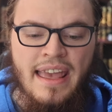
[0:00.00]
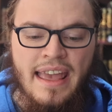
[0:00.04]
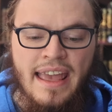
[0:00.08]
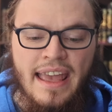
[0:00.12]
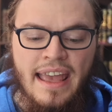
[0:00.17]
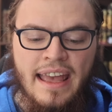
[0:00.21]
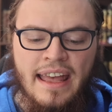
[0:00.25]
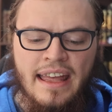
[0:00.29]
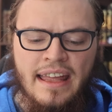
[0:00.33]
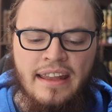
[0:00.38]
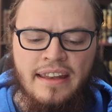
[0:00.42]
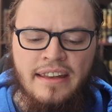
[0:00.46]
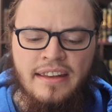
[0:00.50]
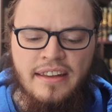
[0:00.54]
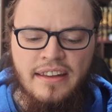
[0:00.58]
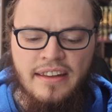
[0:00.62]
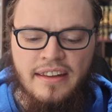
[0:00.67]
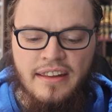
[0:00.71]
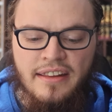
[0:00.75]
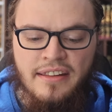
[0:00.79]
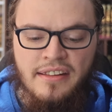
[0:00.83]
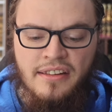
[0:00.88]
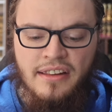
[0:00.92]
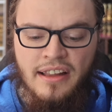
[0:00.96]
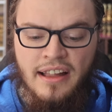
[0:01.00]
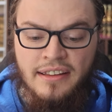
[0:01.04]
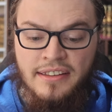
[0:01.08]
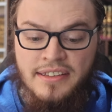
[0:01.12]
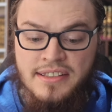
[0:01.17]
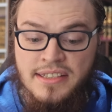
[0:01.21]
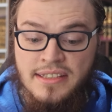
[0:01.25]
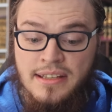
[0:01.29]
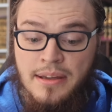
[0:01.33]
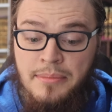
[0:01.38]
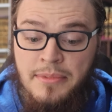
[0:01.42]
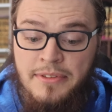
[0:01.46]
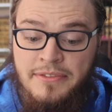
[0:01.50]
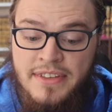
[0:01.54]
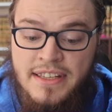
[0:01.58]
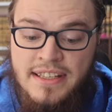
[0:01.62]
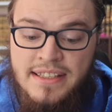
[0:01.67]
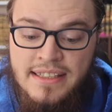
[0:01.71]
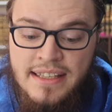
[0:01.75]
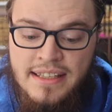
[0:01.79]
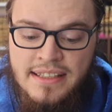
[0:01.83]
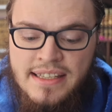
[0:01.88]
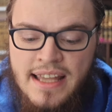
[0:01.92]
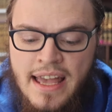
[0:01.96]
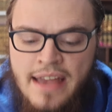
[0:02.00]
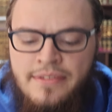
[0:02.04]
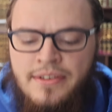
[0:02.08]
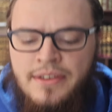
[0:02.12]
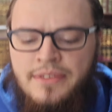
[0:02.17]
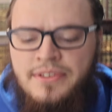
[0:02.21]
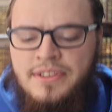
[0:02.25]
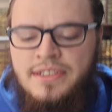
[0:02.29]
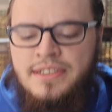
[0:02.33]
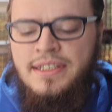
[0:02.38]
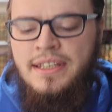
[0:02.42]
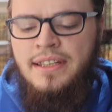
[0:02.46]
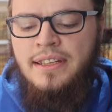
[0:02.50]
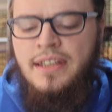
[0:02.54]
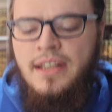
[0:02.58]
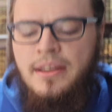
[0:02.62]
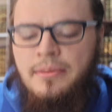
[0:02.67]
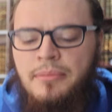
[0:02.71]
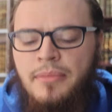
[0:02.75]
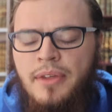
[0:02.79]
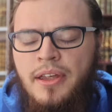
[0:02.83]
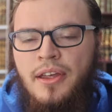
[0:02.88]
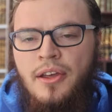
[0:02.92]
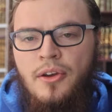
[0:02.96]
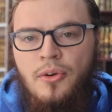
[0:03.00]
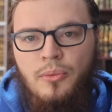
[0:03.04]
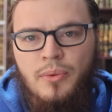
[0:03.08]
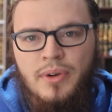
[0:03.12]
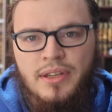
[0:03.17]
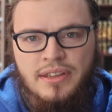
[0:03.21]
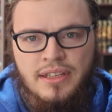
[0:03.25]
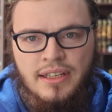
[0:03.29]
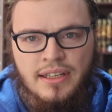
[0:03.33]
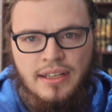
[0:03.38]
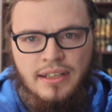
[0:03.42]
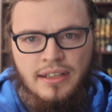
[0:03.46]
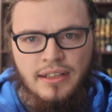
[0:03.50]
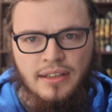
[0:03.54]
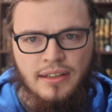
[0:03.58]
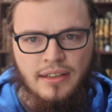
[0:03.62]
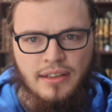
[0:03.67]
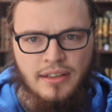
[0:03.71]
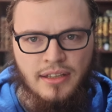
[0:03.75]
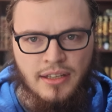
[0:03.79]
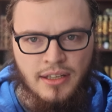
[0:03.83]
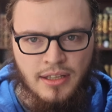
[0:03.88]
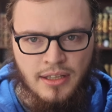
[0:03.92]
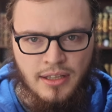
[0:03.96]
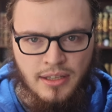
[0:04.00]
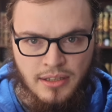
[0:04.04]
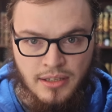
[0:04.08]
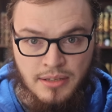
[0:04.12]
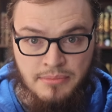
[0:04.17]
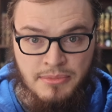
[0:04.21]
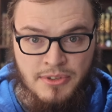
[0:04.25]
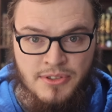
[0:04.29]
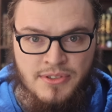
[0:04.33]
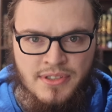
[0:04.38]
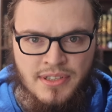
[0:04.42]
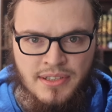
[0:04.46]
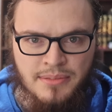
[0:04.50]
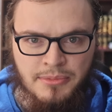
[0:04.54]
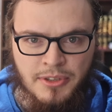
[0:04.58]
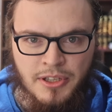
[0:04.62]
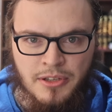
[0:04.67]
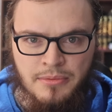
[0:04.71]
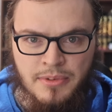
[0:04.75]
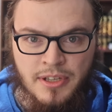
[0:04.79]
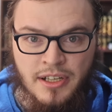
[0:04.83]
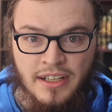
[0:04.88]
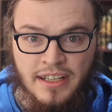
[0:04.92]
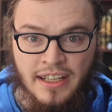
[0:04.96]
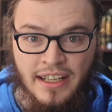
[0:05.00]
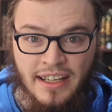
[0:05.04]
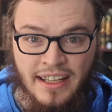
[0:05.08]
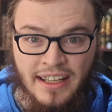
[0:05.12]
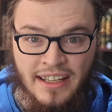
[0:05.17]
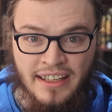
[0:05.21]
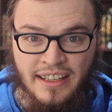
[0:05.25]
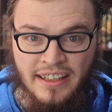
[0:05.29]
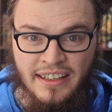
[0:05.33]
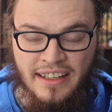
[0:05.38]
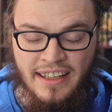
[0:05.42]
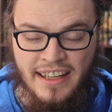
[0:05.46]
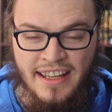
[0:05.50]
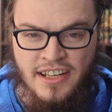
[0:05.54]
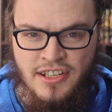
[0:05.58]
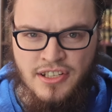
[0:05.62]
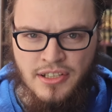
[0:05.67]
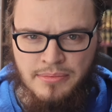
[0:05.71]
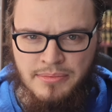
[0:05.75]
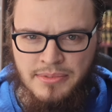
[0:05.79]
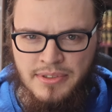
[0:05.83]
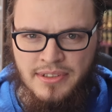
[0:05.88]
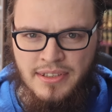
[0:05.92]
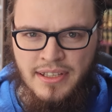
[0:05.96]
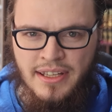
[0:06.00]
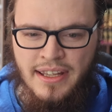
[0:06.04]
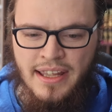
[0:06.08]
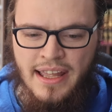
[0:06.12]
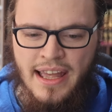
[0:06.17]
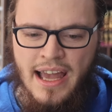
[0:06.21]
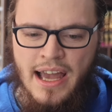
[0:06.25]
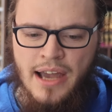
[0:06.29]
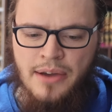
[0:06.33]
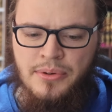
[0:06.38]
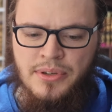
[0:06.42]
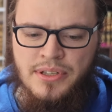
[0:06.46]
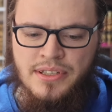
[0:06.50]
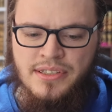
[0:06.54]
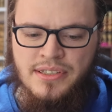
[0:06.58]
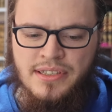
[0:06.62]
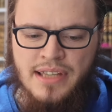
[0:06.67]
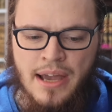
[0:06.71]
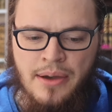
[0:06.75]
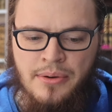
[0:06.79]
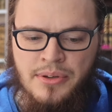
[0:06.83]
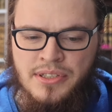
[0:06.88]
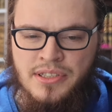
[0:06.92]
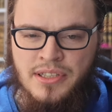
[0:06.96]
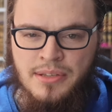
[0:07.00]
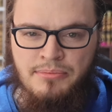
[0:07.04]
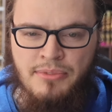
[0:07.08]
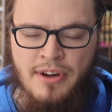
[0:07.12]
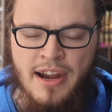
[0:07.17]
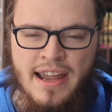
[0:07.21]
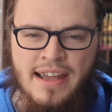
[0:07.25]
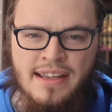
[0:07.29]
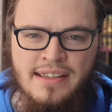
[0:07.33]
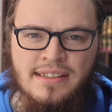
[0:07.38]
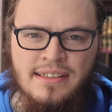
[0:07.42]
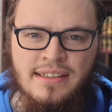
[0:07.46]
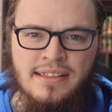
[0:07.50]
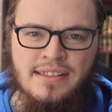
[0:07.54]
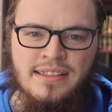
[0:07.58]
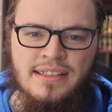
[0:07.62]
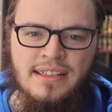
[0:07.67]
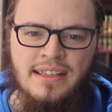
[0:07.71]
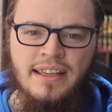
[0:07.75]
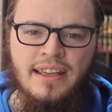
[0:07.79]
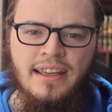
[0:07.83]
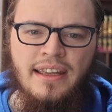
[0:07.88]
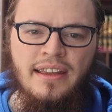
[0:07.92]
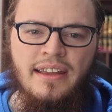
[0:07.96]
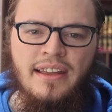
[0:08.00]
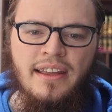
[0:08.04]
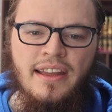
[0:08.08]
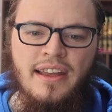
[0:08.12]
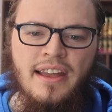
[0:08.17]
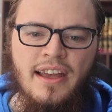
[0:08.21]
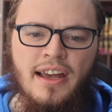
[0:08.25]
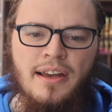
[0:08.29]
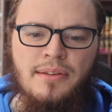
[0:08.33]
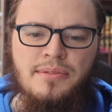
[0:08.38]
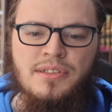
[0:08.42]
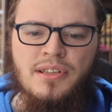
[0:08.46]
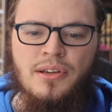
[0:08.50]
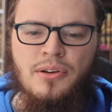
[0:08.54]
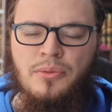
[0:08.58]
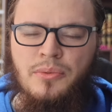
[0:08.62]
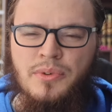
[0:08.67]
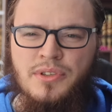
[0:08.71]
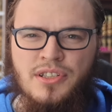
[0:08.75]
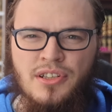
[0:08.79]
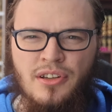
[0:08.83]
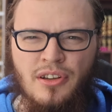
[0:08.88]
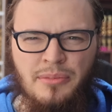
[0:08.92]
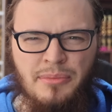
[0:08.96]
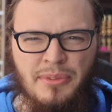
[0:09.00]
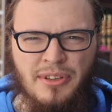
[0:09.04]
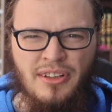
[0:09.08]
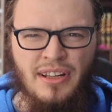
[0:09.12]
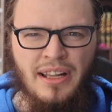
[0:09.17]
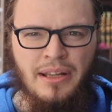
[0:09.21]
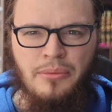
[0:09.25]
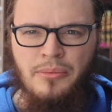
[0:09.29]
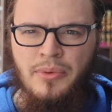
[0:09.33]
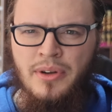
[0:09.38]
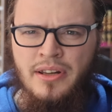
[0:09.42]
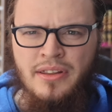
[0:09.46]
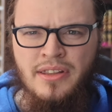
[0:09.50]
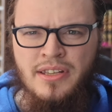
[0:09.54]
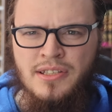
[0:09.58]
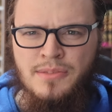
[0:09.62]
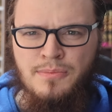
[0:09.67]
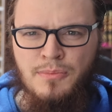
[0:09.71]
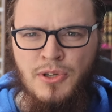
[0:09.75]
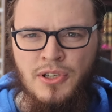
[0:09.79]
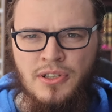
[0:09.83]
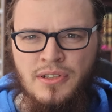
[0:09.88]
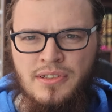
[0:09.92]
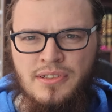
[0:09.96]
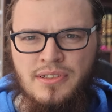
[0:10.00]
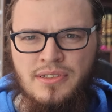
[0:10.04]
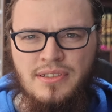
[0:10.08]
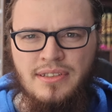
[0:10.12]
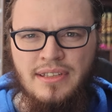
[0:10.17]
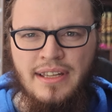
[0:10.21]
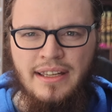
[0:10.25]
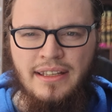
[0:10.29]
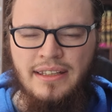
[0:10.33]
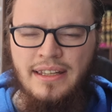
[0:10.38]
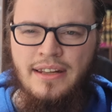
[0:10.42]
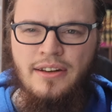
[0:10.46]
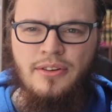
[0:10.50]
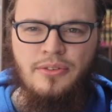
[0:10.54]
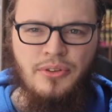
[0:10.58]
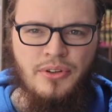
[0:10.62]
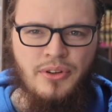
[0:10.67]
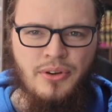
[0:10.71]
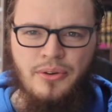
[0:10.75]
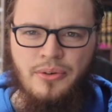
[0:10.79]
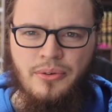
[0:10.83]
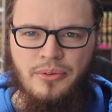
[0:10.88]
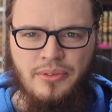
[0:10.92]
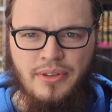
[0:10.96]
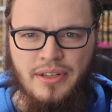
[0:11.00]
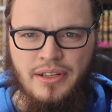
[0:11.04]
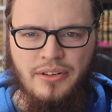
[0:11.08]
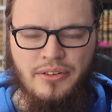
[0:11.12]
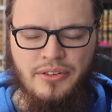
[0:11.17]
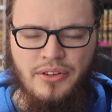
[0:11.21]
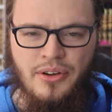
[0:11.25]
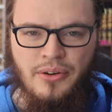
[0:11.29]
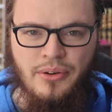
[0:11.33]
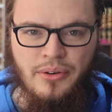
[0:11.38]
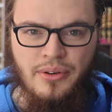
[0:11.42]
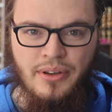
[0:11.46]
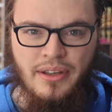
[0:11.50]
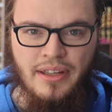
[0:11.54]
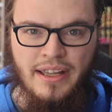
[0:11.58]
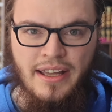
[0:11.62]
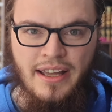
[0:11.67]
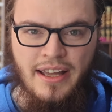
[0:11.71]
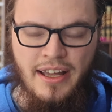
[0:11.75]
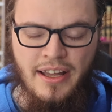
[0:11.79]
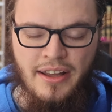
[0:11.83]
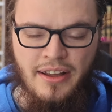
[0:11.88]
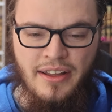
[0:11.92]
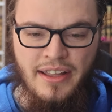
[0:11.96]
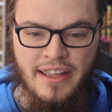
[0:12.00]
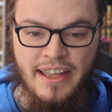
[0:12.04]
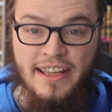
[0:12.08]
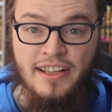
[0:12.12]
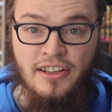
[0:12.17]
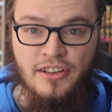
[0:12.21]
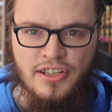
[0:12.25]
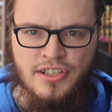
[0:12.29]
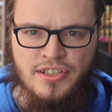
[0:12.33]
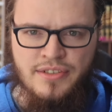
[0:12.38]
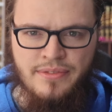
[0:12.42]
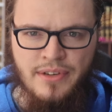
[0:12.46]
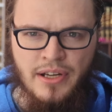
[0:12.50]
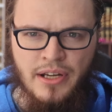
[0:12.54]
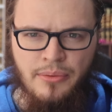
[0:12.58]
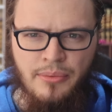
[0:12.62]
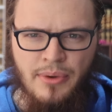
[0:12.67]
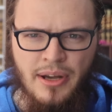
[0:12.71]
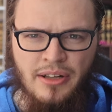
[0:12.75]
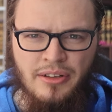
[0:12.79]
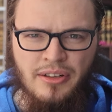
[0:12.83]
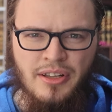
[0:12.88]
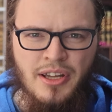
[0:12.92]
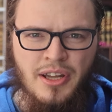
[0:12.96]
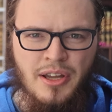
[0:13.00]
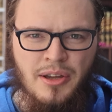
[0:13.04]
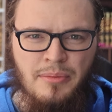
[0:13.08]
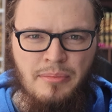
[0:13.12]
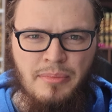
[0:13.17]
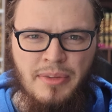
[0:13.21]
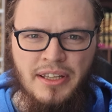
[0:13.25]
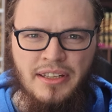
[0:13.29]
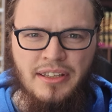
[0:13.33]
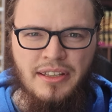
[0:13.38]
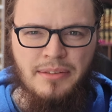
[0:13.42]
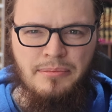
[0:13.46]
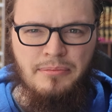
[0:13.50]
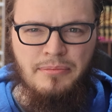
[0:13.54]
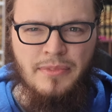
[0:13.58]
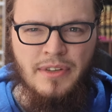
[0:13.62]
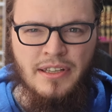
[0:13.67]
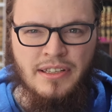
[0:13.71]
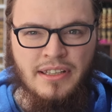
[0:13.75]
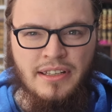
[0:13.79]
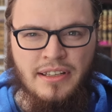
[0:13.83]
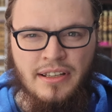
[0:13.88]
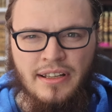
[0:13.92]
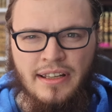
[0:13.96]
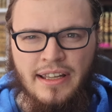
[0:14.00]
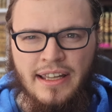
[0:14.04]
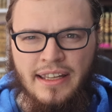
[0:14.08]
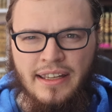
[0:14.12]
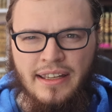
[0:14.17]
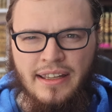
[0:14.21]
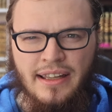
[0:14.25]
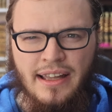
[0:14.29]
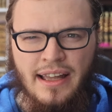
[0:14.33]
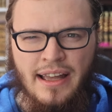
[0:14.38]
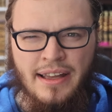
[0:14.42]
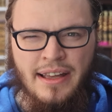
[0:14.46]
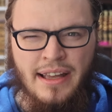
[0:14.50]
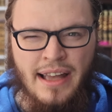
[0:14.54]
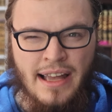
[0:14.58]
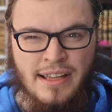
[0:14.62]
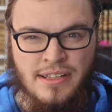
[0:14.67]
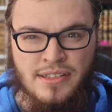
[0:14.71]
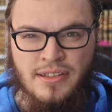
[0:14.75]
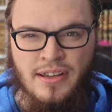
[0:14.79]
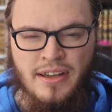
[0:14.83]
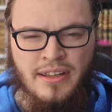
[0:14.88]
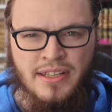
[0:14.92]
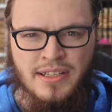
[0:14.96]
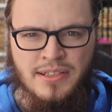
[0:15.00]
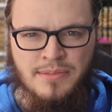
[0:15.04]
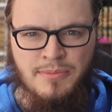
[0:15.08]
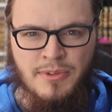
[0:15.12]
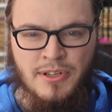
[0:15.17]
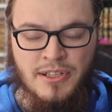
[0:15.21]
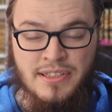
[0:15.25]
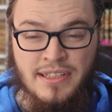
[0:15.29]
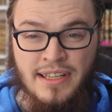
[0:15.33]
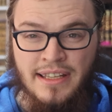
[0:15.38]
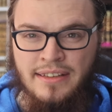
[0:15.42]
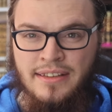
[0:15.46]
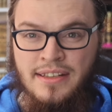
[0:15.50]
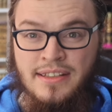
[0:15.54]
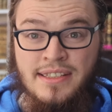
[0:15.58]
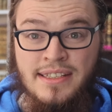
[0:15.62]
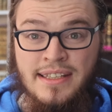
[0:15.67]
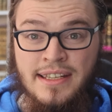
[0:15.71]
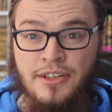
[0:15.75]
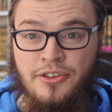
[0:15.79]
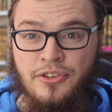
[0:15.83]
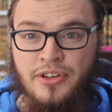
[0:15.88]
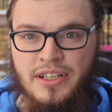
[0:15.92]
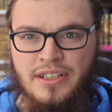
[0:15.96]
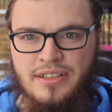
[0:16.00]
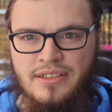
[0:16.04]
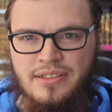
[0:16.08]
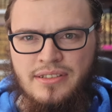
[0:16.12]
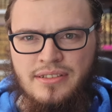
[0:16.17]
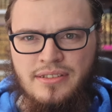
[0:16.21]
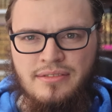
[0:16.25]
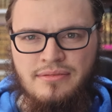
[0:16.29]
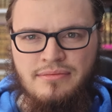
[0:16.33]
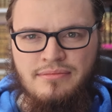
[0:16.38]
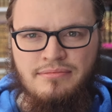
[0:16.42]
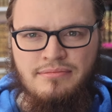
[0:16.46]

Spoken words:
And some of these things, I've even seen them within the Muslim community in Egypt. I was surprised to see someone was showing me, they're like, what are these books? Like, they don't know English very well. But, and they're like, I saw these books like The Secret.